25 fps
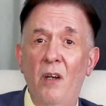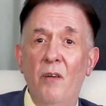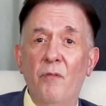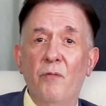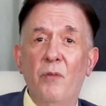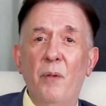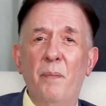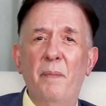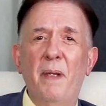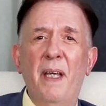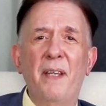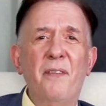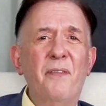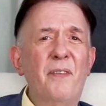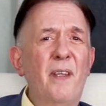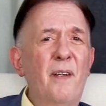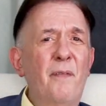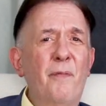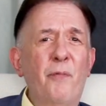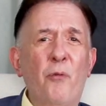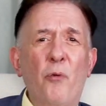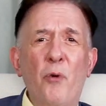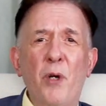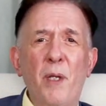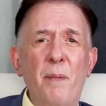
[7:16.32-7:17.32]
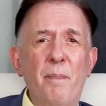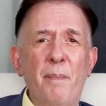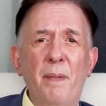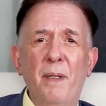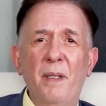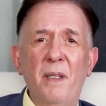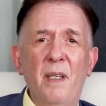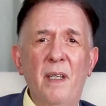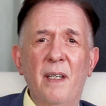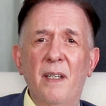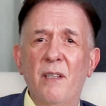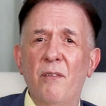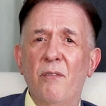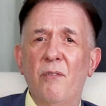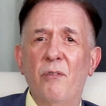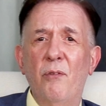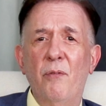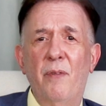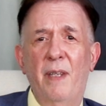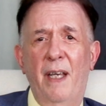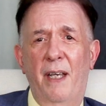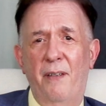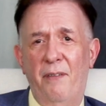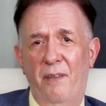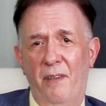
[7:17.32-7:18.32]
from less than $40 billion in
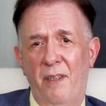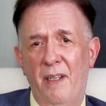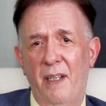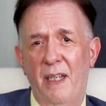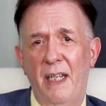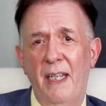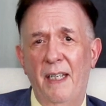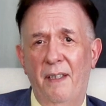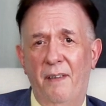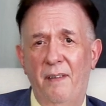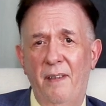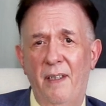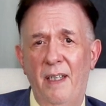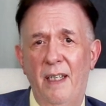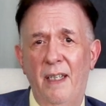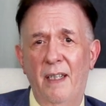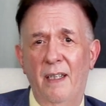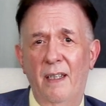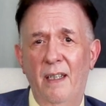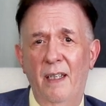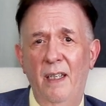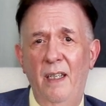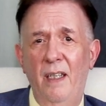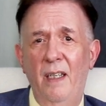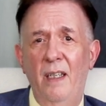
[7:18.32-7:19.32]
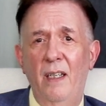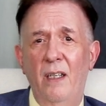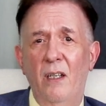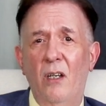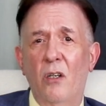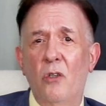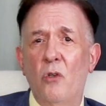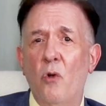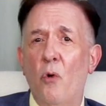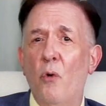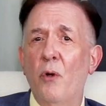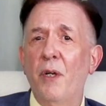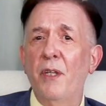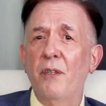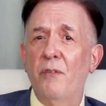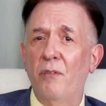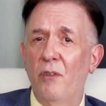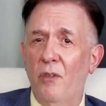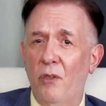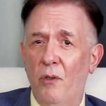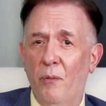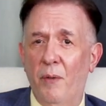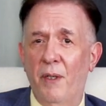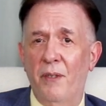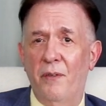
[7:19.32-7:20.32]
2018, according to
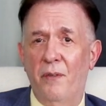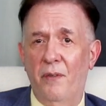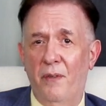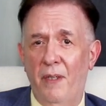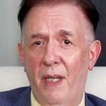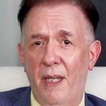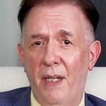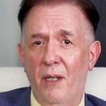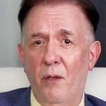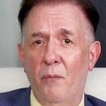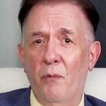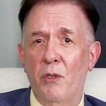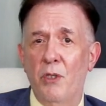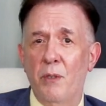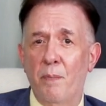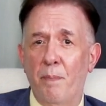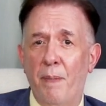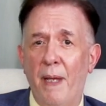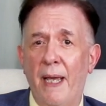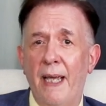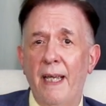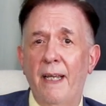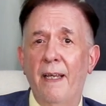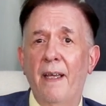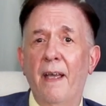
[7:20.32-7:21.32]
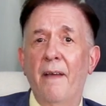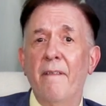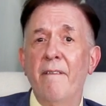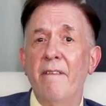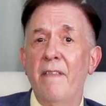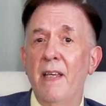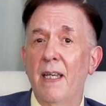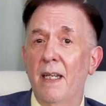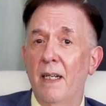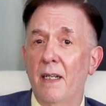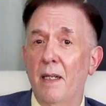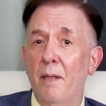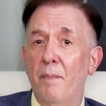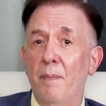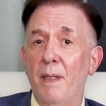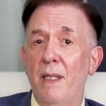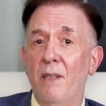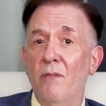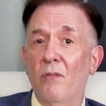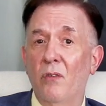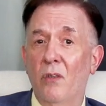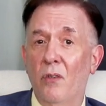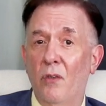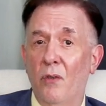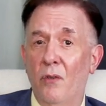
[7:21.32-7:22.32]
US data which pegged
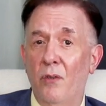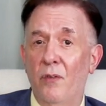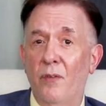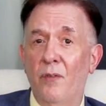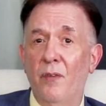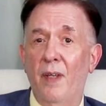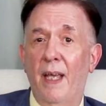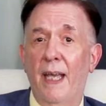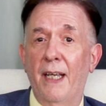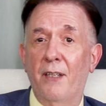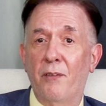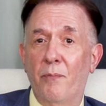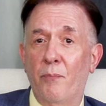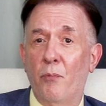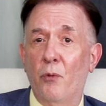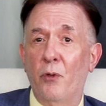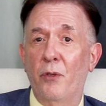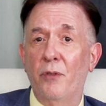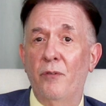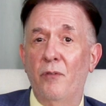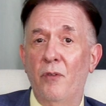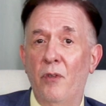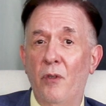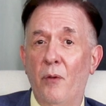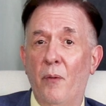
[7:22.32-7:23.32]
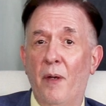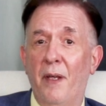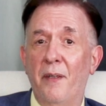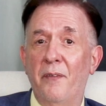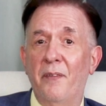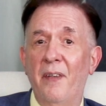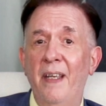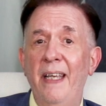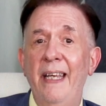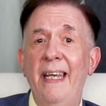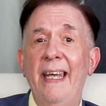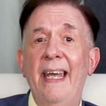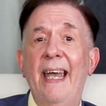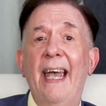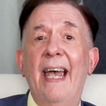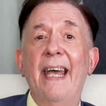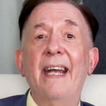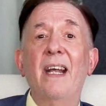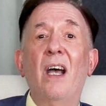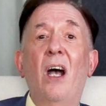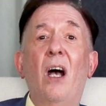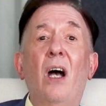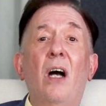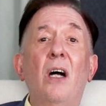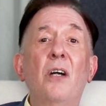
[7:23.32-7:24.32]
Vietnamese goods exported to US at
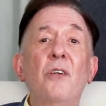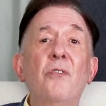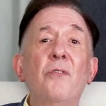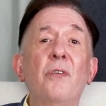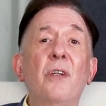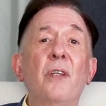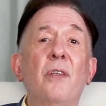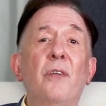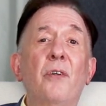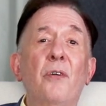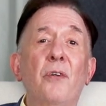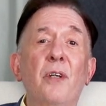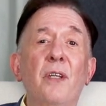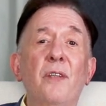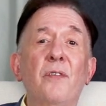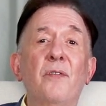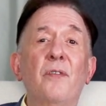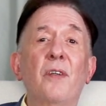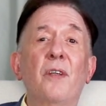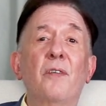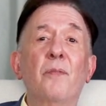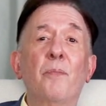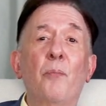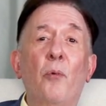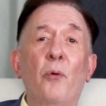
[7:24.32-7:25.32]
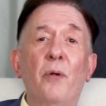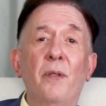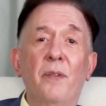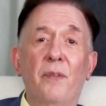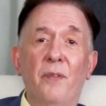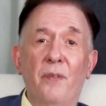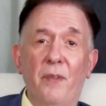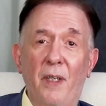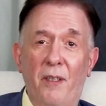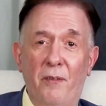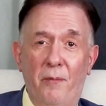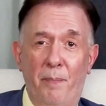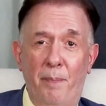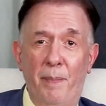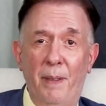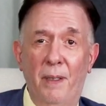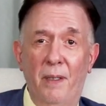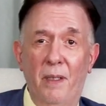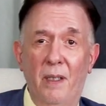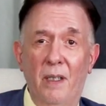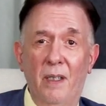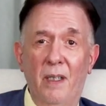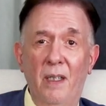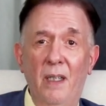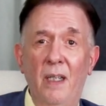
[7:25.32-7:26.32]
$136.6
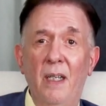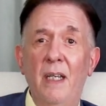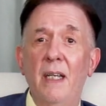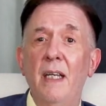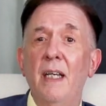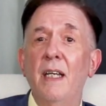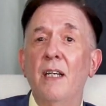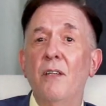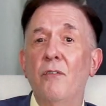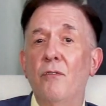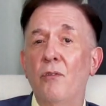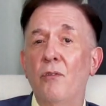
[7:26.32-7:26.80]
billion in